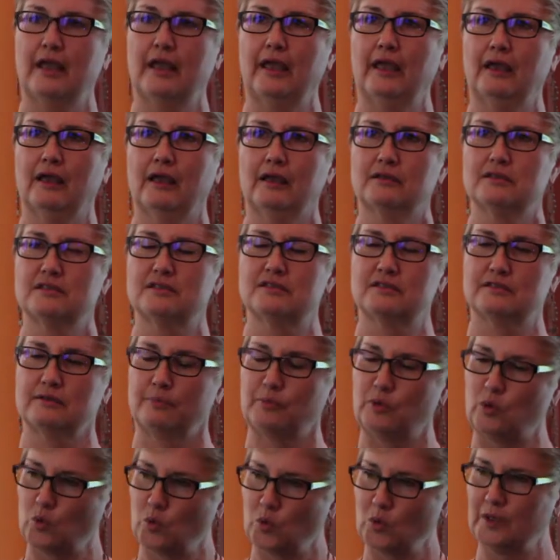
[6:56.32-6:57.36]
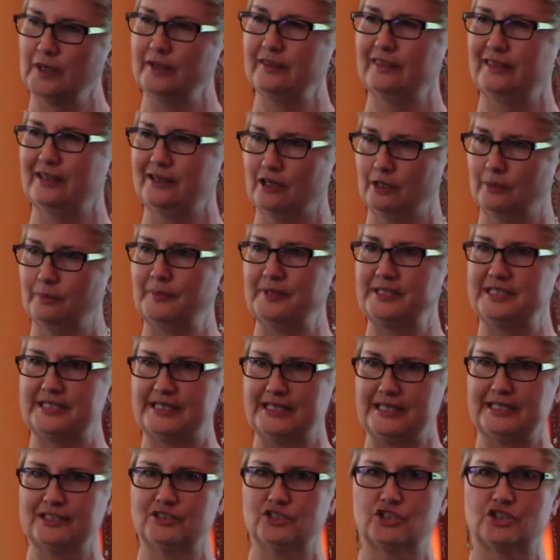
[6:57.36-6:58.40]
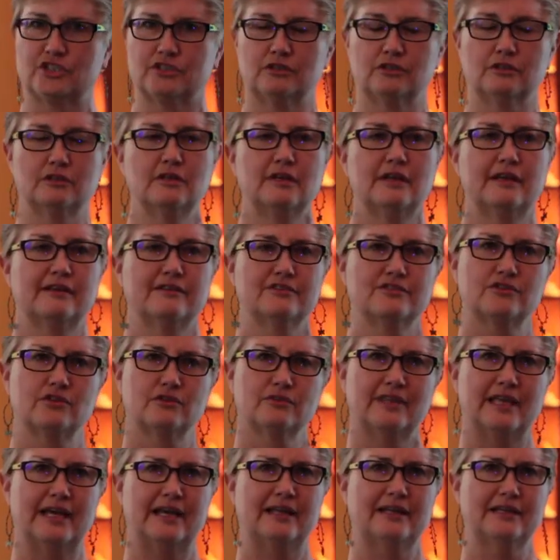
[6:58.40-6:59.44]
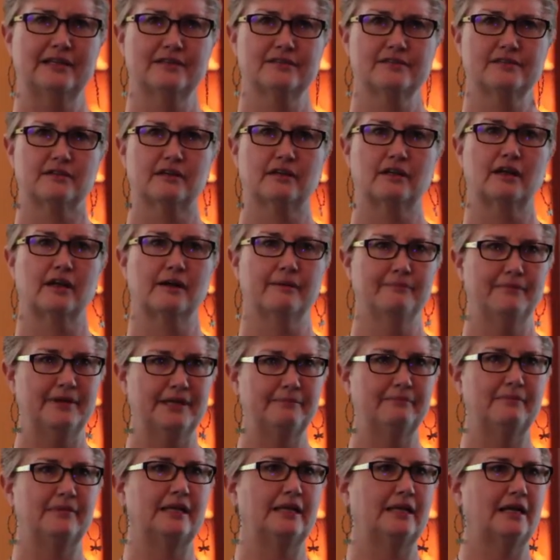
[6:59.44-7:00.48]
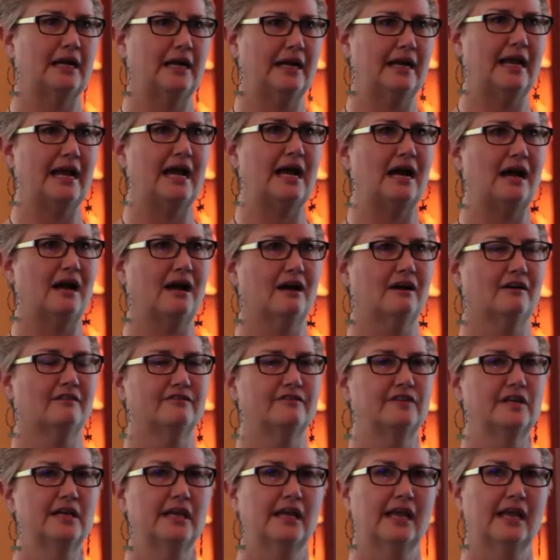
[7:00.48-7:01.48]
and support their potential. So that is a commitment I have